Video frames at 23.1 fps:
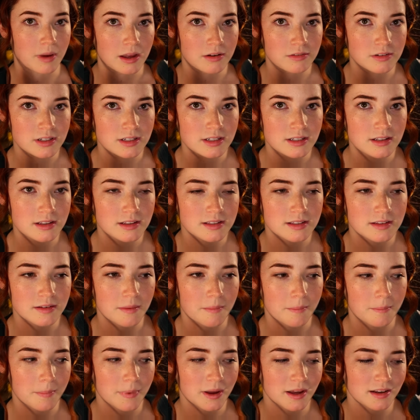Mountains,
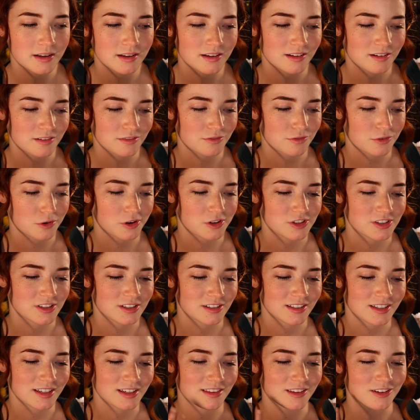but
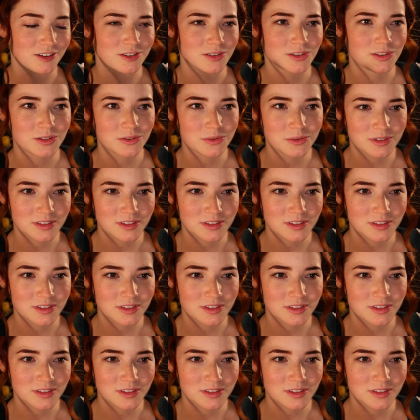unfortunately they're so